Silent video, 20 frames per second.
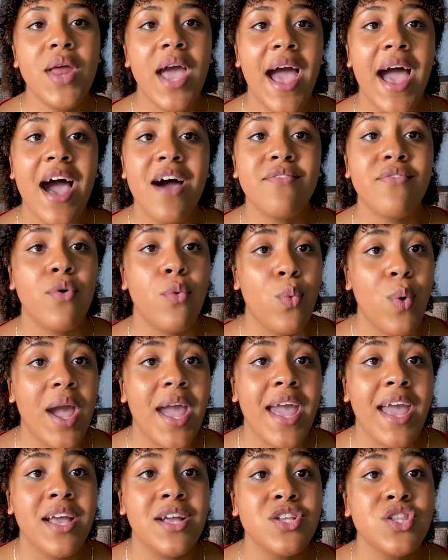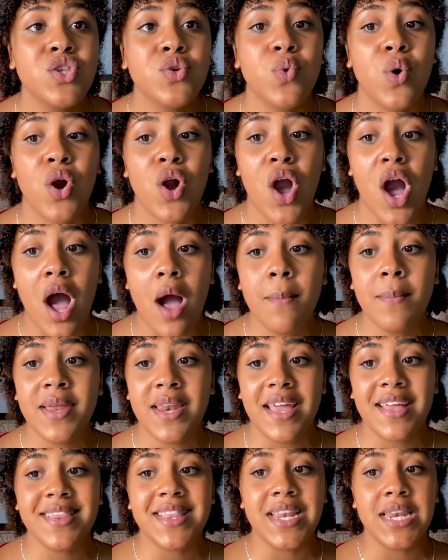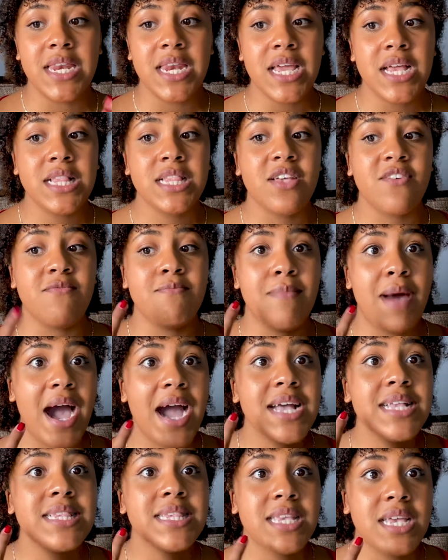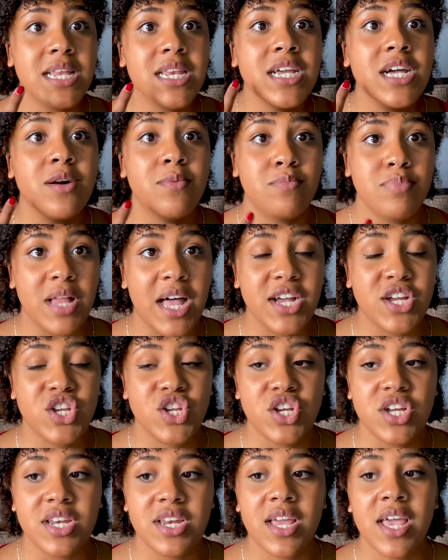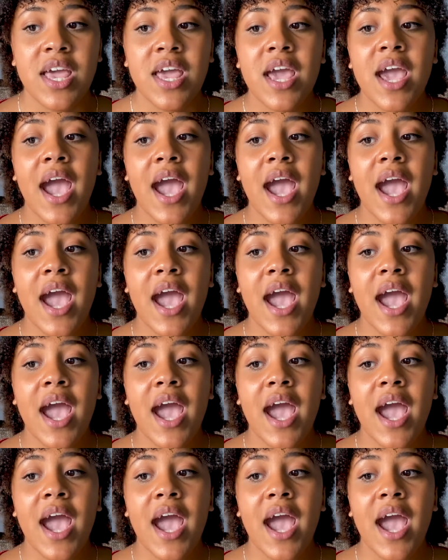have a way to accommodate the needs of my skin complexion